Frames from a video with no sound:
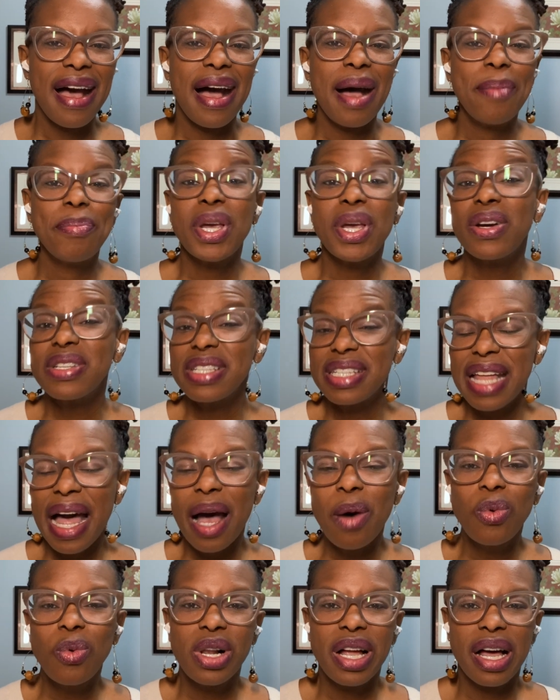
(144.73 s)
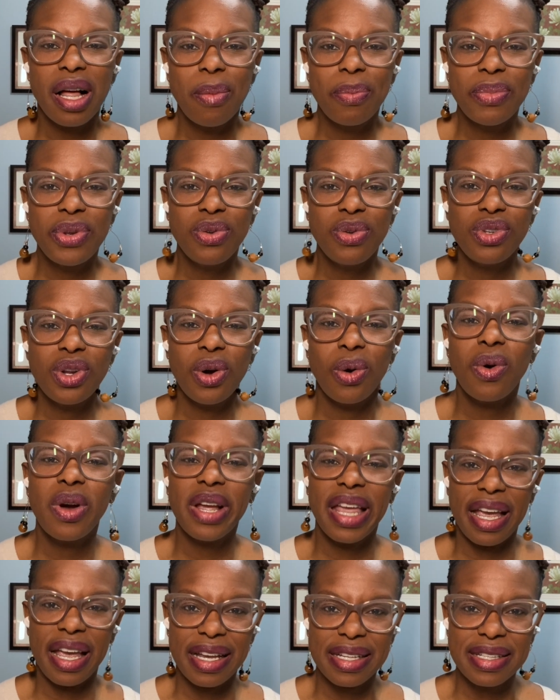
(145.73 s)
because that will help you know,
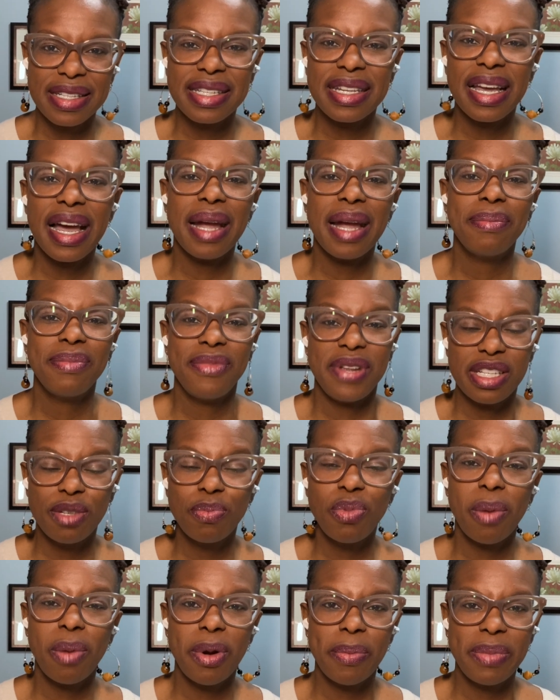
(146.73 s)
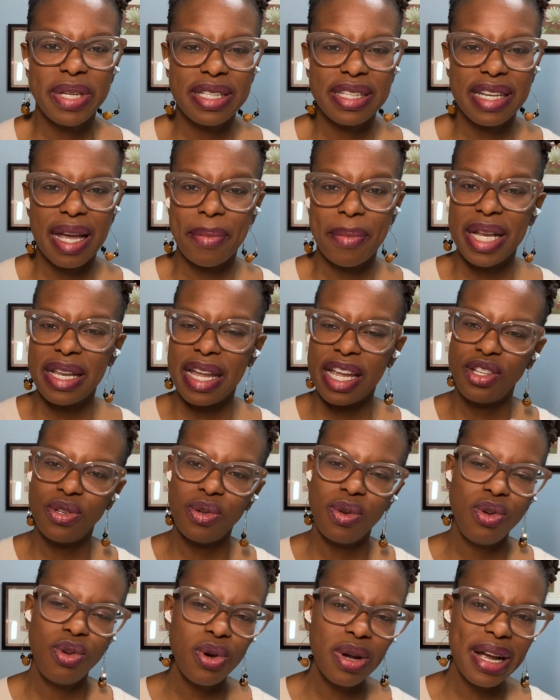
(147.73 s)
okay, it's time, it's probably time. And then you
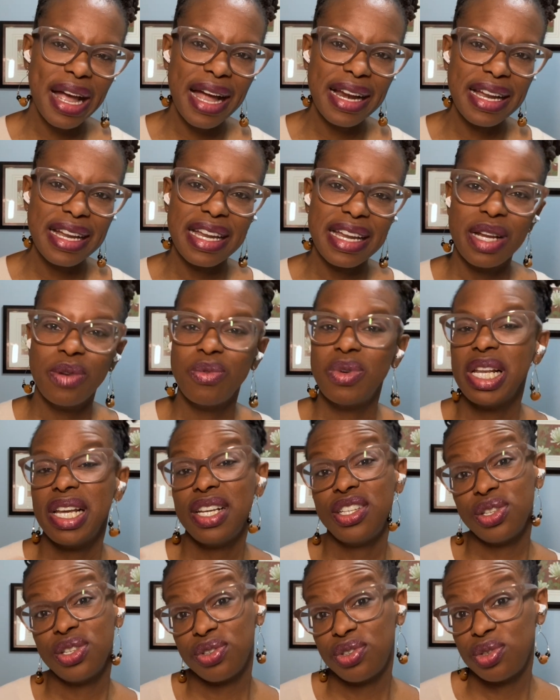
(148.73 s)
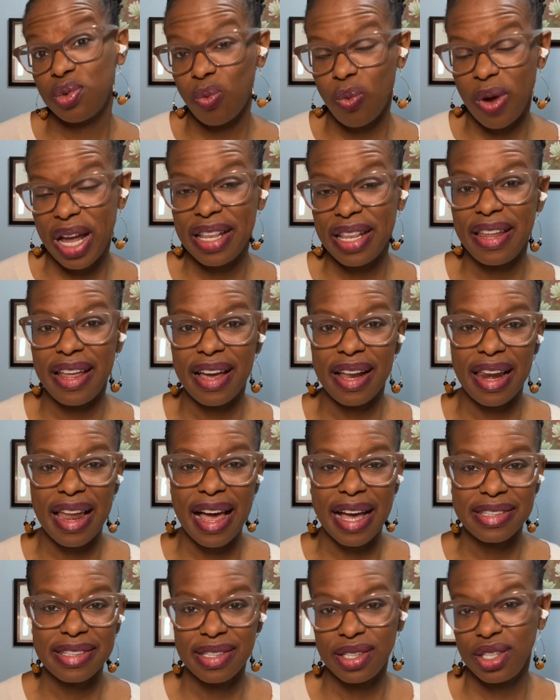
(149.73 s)
look at it in relation to when their
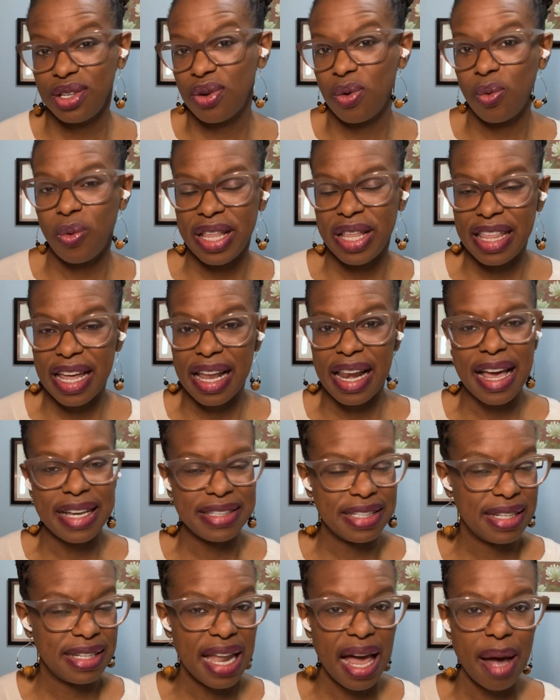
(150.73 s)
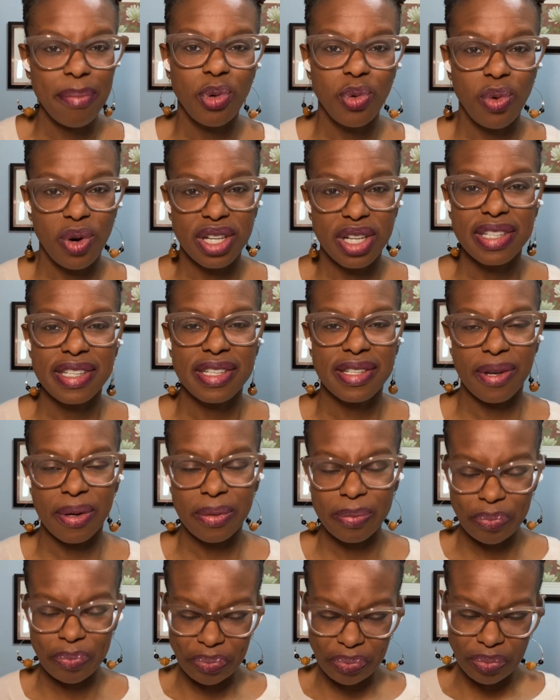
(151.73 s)
last nap was.
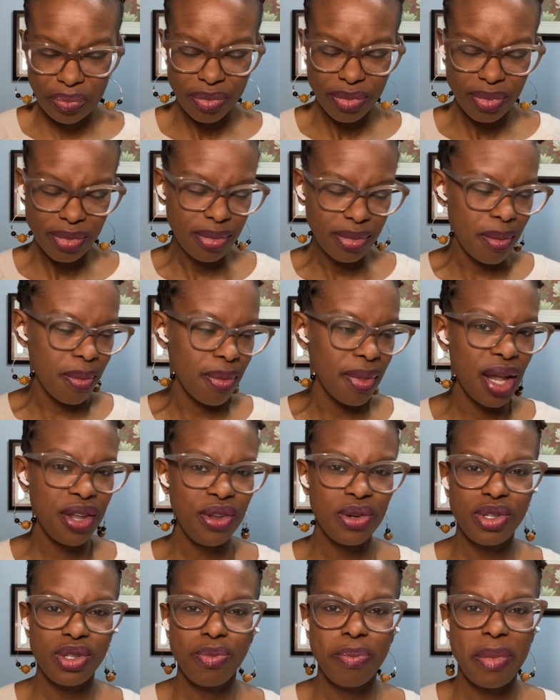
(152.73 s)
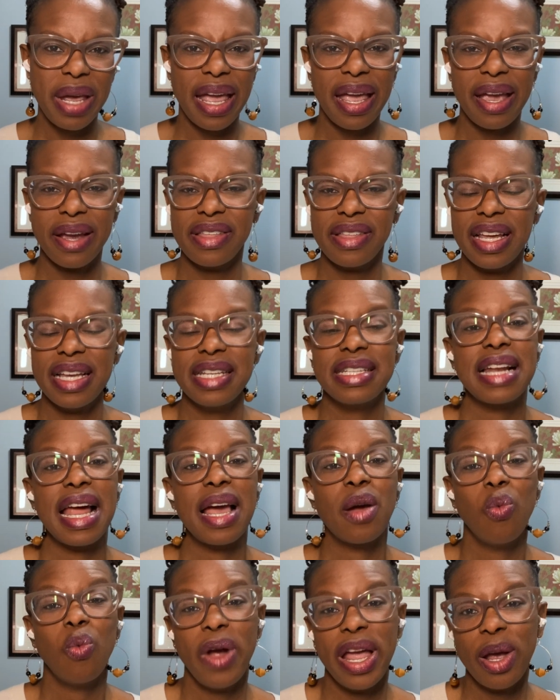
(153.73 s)
So you may hear things like
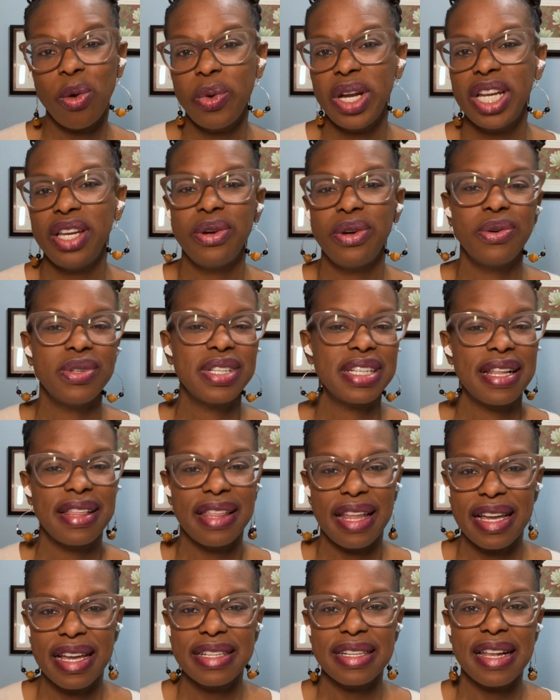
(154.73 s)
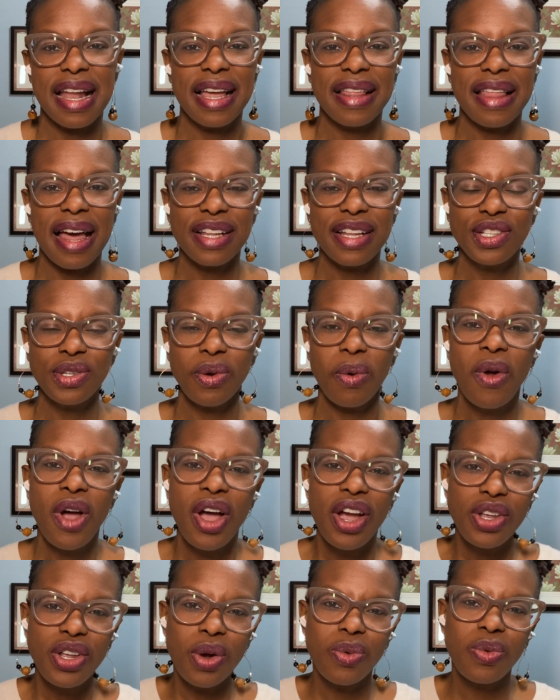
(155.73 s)
wake windows and things like that. So
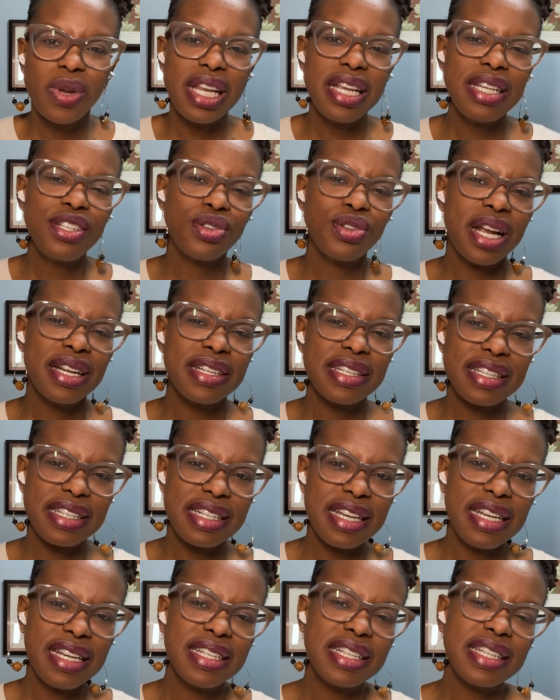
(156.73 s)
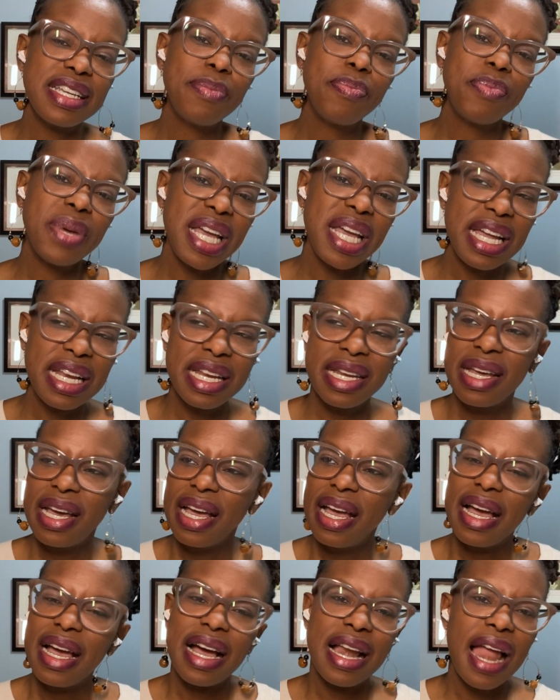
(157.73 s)
you're really trying to see, is it been
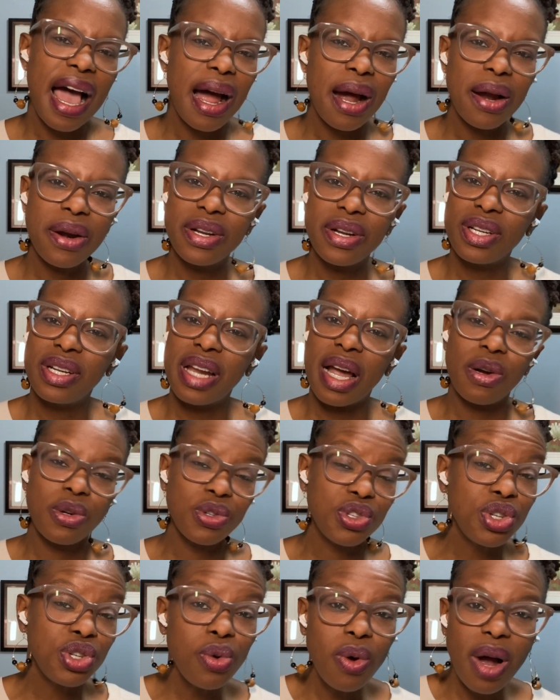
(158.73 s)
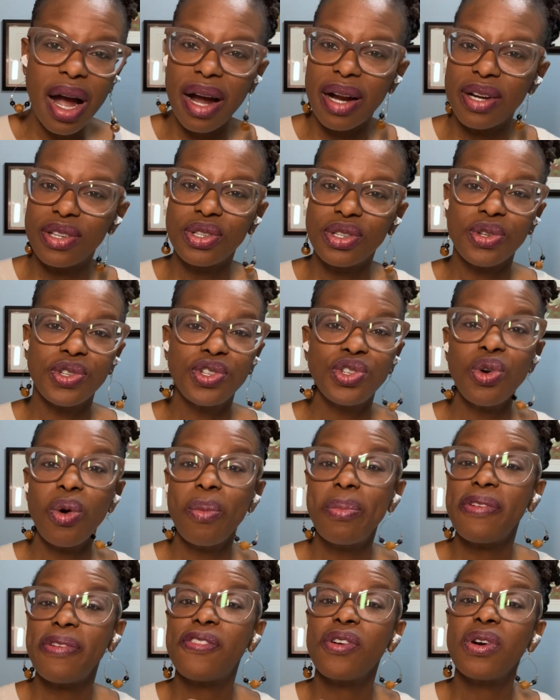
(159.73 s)
an hour or 2 hours or so
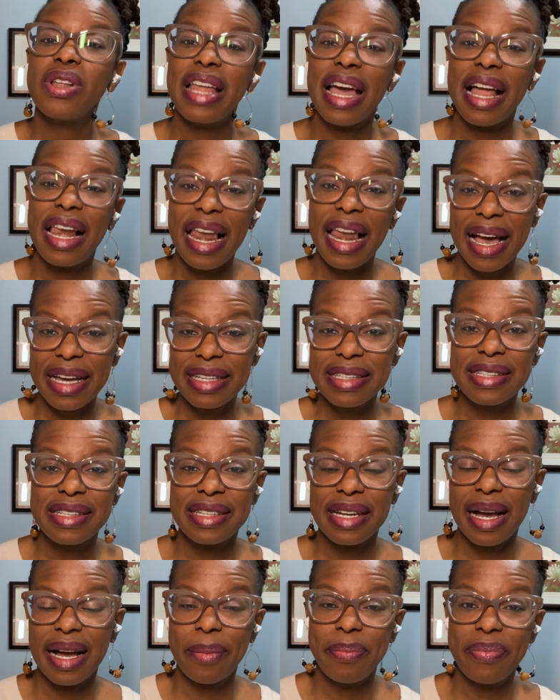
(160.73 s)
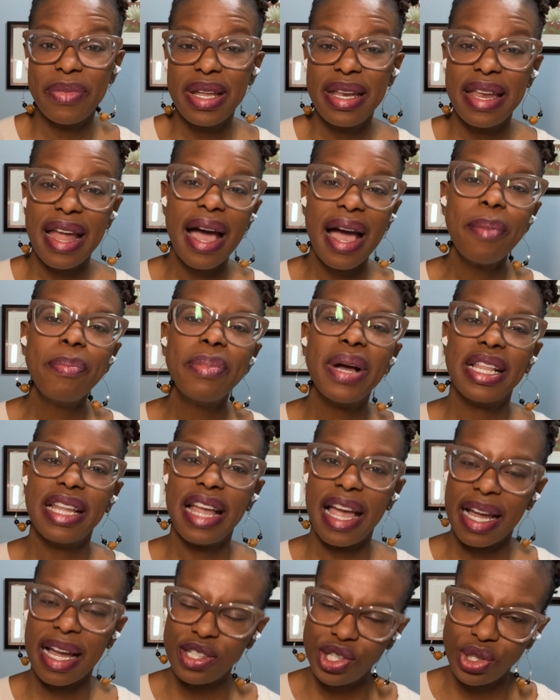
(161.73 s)
before their last nap and
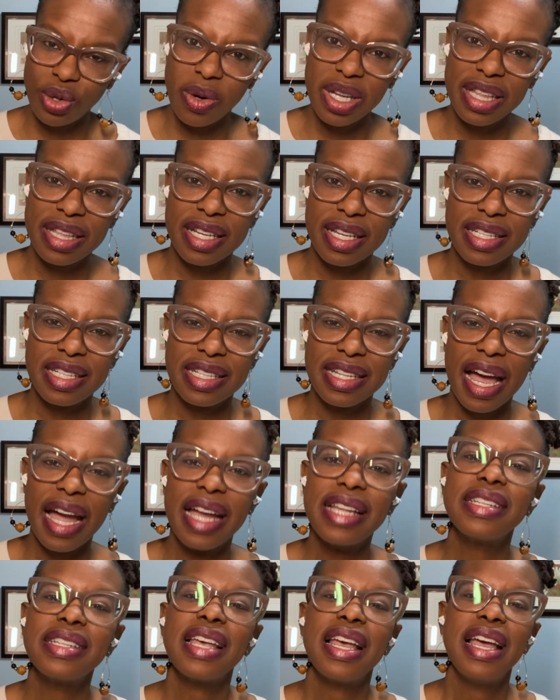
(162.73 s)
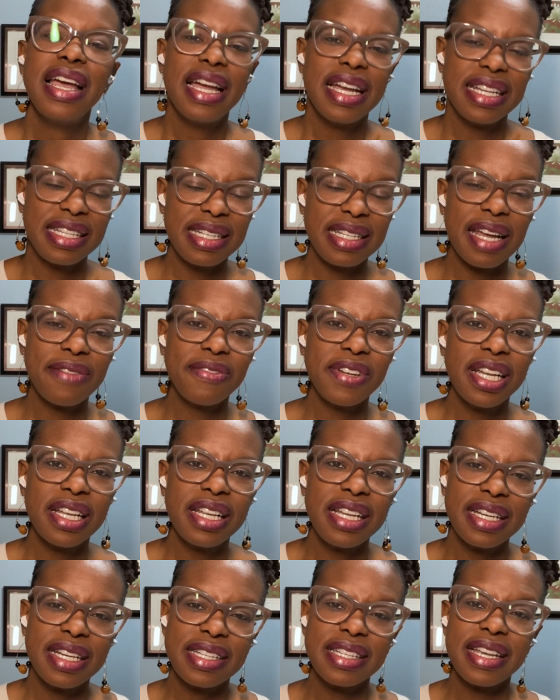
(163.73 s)
they're showing the signs? It's
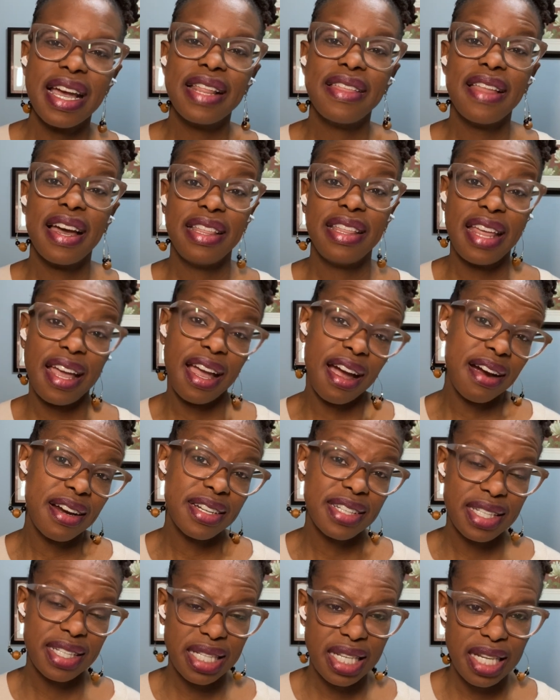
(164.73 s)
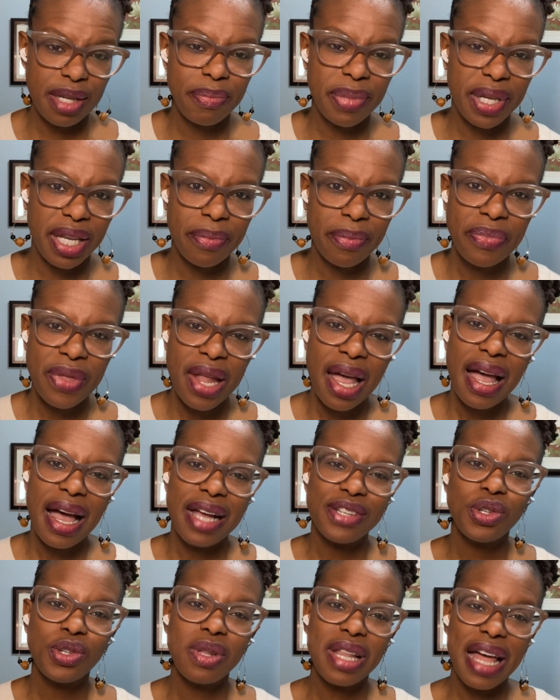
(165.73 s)
definitely a sign that they are sleepy.
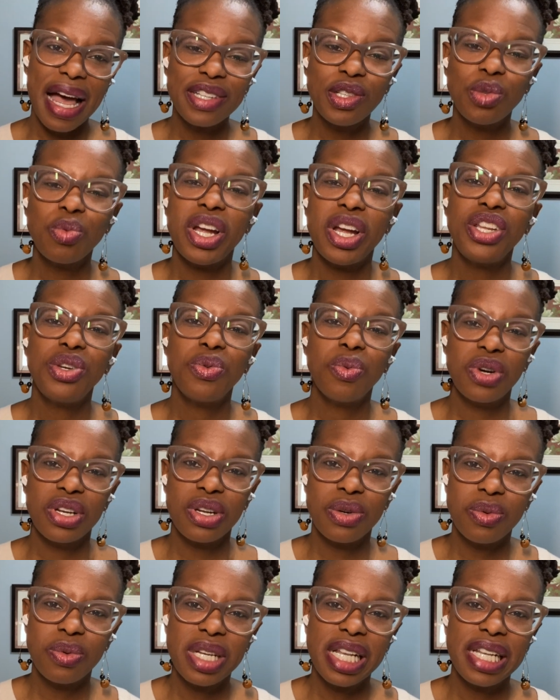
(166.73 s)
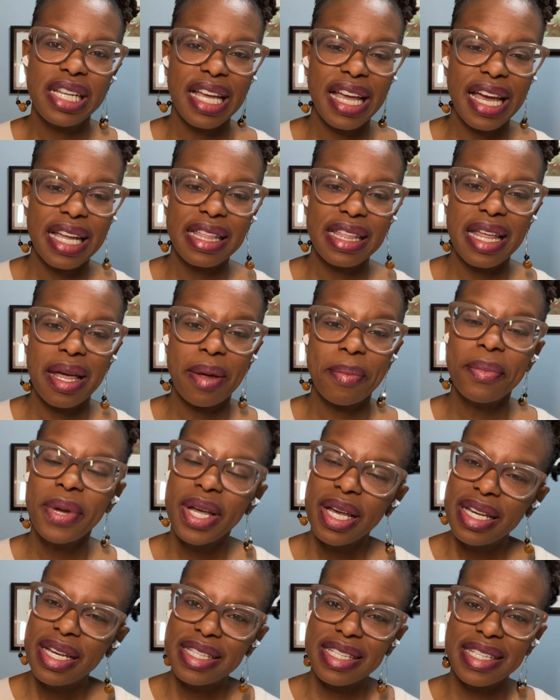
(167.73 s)
And so that's when you want to really get them
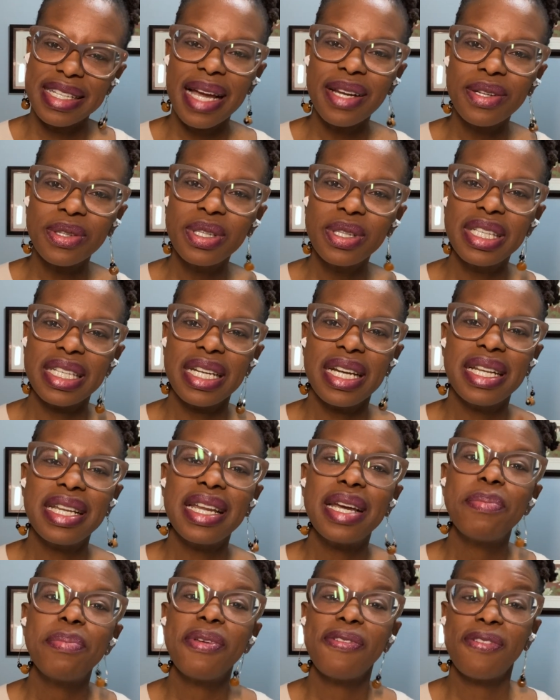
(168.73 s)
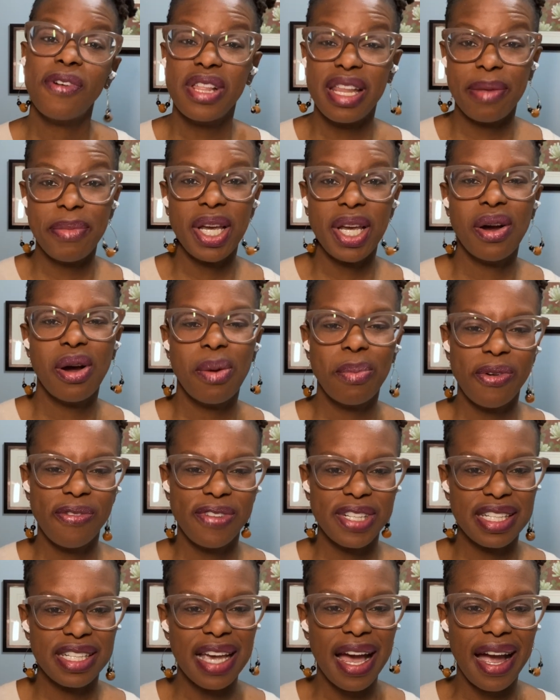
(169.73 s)
settled in before they become
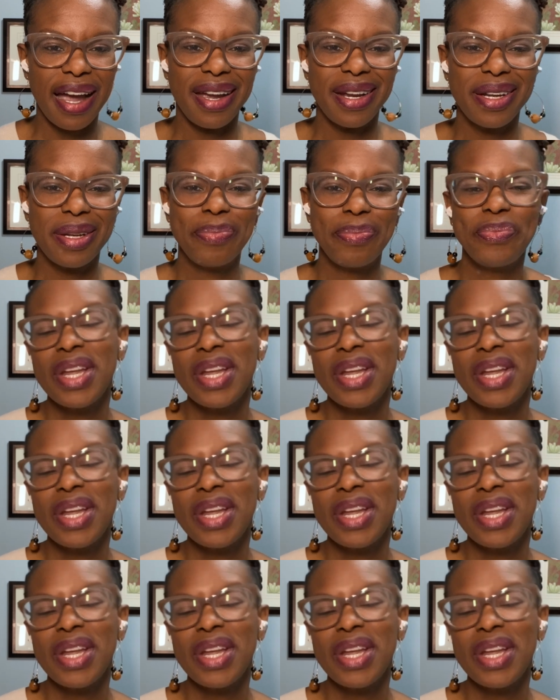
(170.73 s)
overtired.